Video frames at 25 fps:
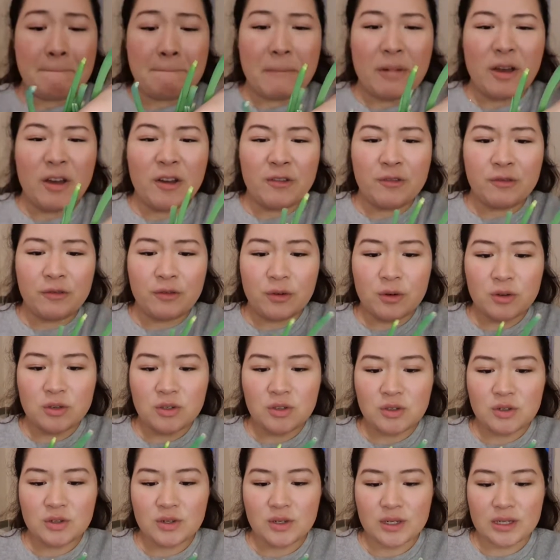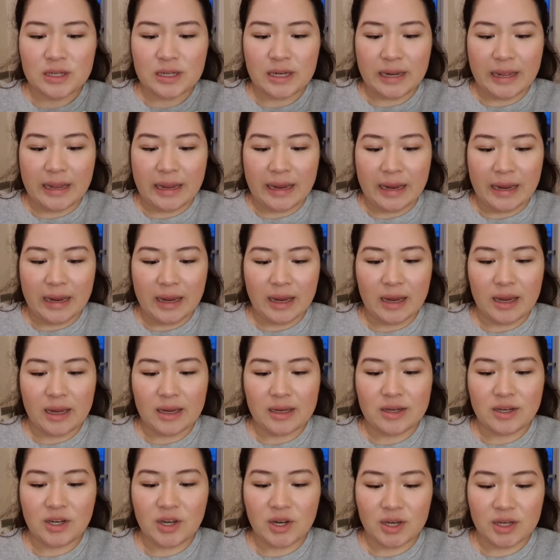Unfortunately, it
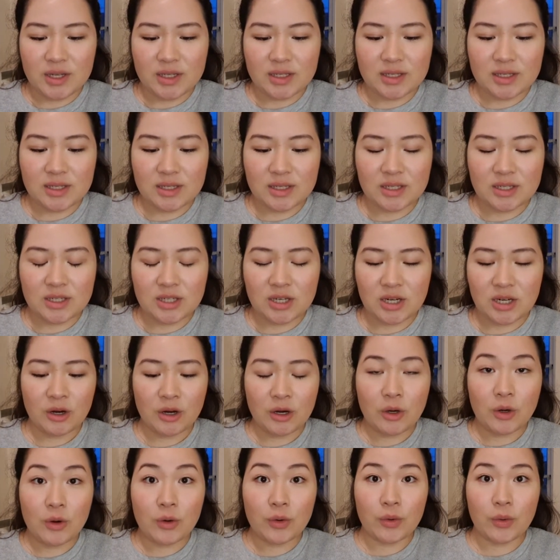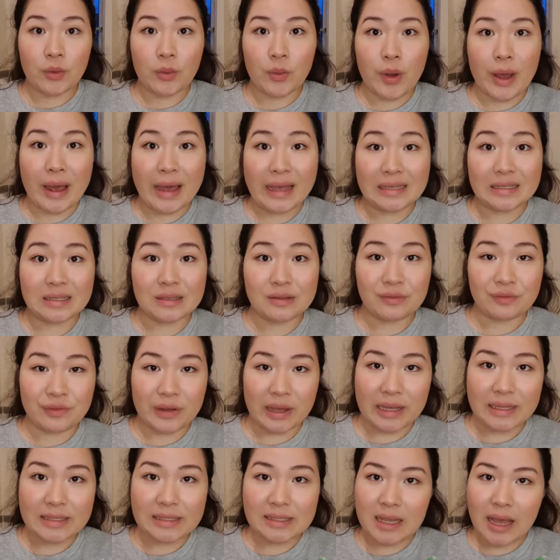doesn't grow as
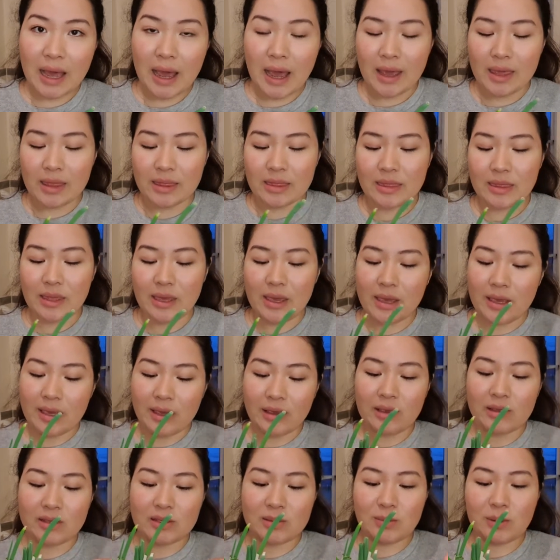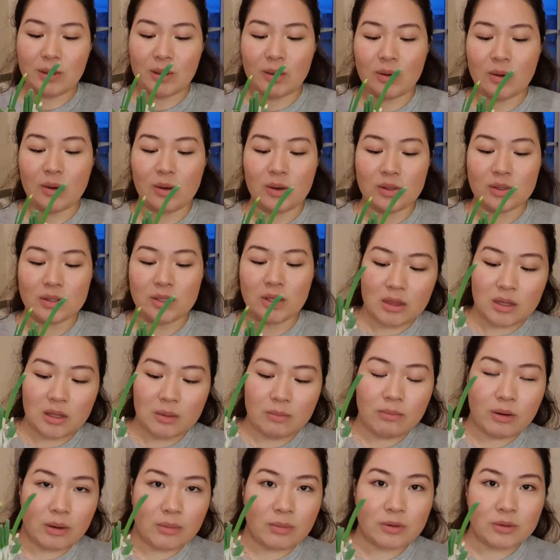fast. I think it's because the
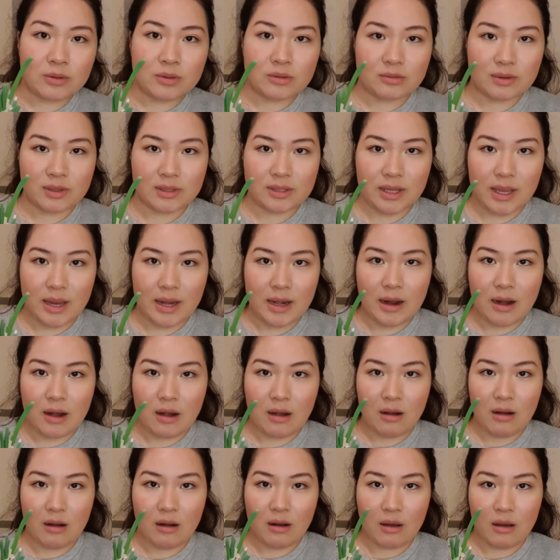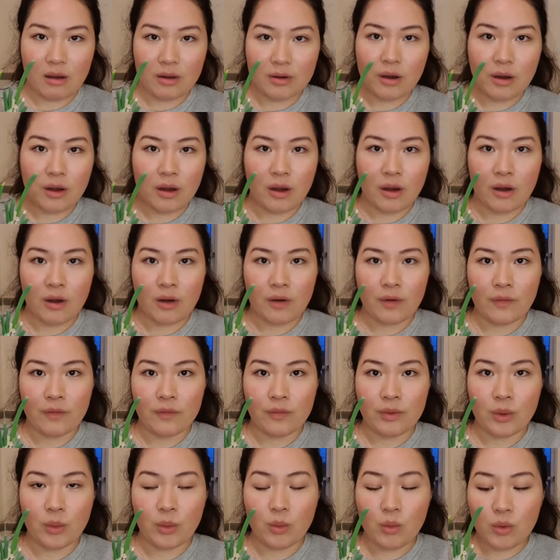bubbles retain a lot of
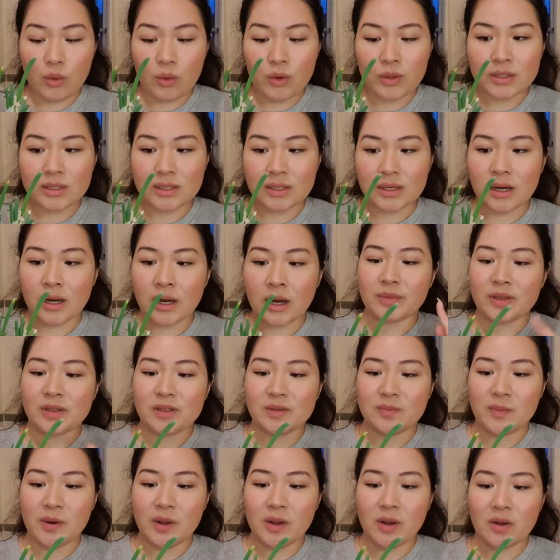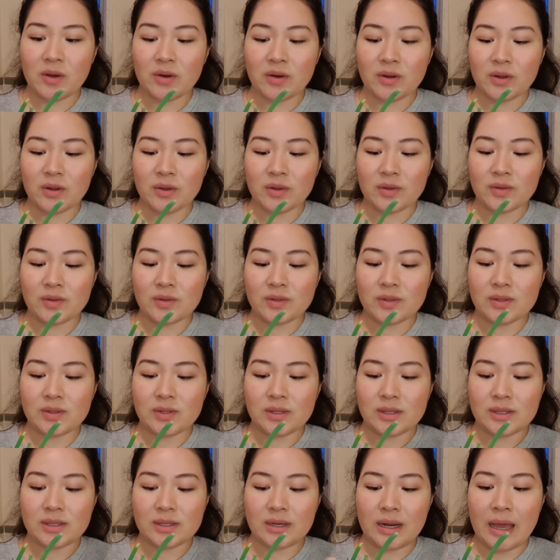the water. Spring onions
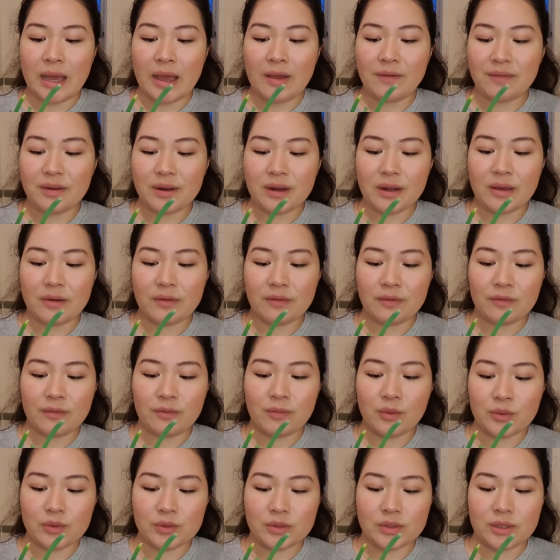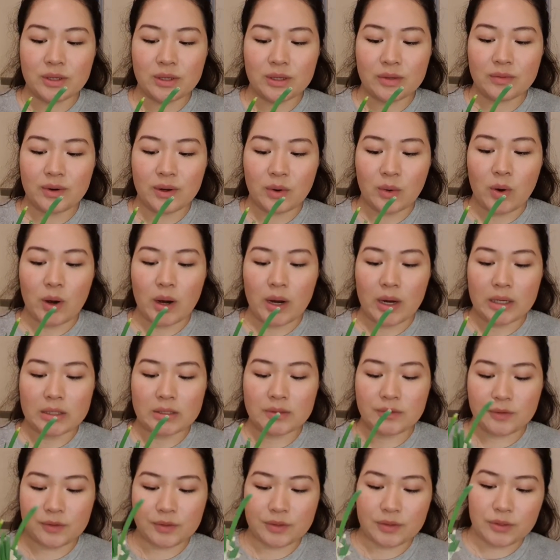doesn't have enough water requires
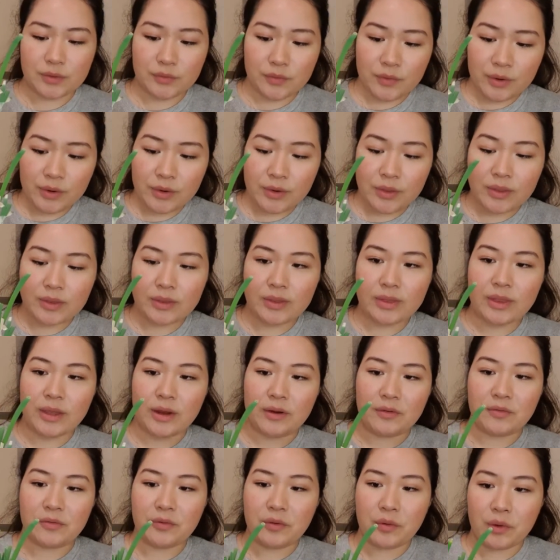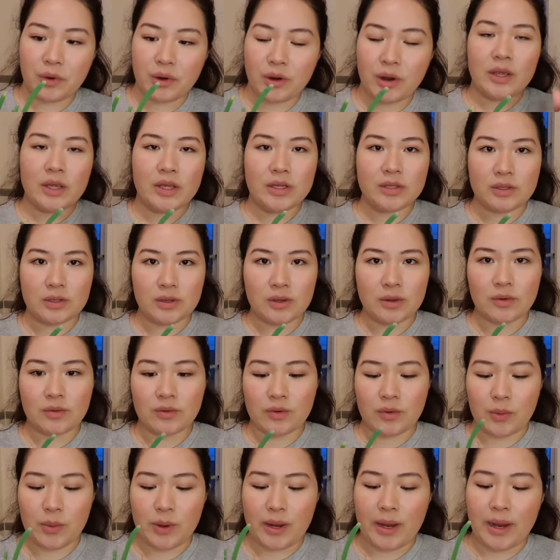for the root, therefore it's not
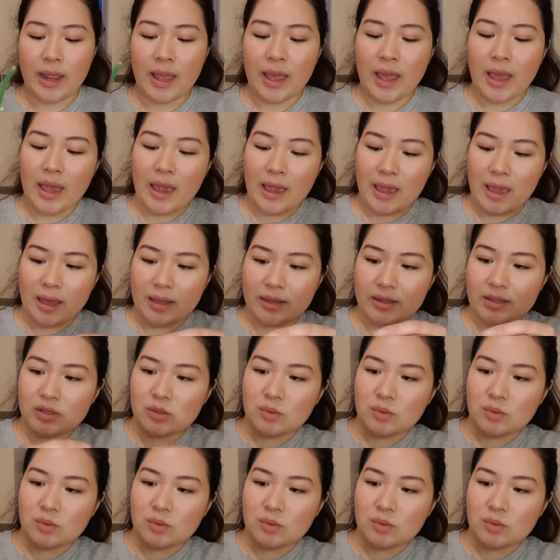growing. Hence